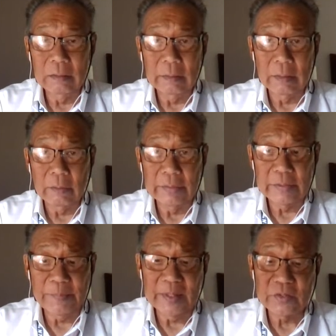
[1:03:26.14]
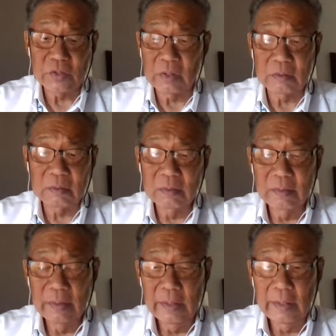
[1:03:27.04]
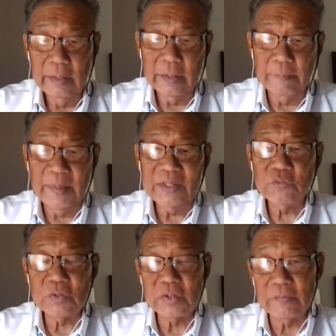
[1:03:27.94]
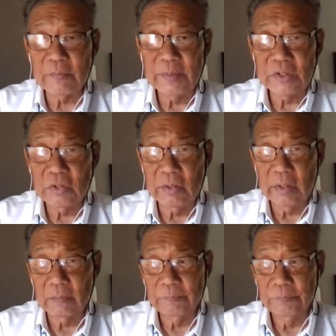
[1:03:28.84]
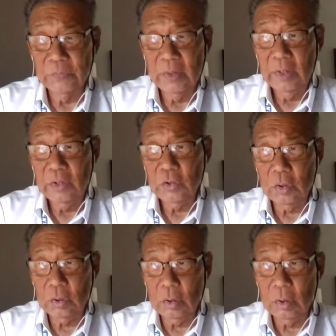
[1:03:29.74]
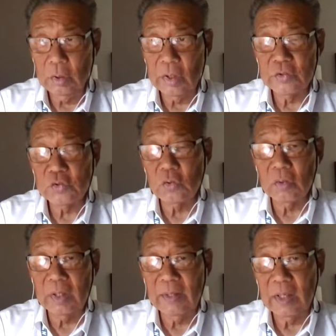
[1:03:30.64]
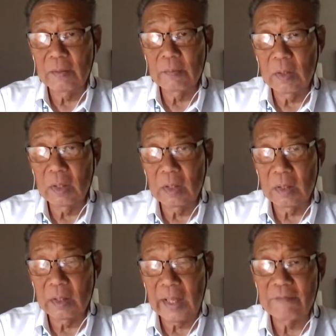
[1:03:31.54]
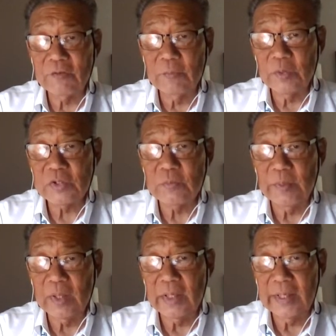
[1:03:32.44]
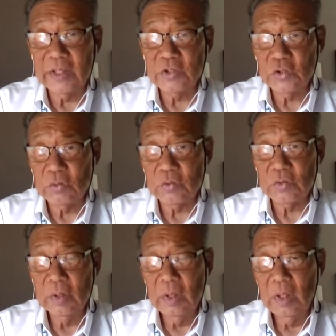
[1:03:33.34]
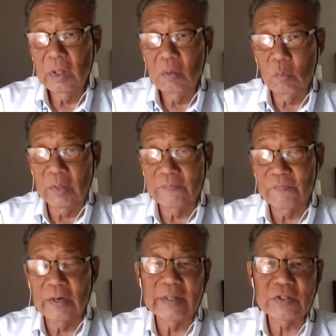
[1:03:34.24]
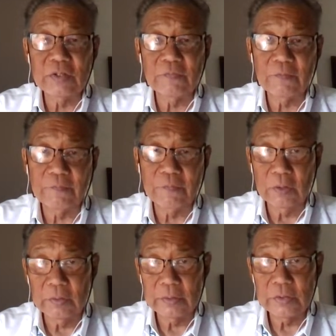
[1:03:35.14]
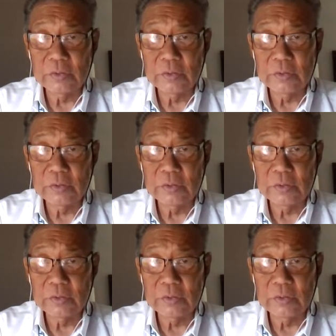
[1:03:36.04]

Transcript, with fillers: You know, it depends on the matrix of the material certainly com- uh, have compressibility issues with various different fluid.